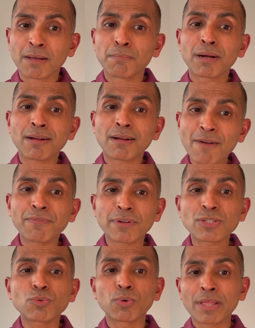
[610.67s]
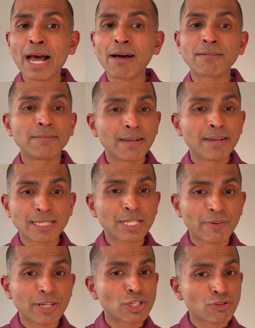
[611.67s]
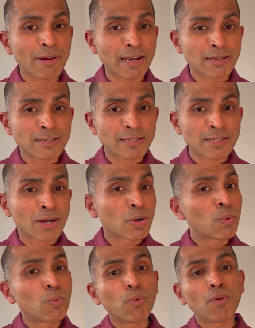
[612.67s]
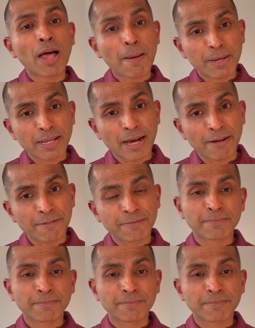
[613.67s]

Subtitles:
But confidence without necessary strengths will not be enough.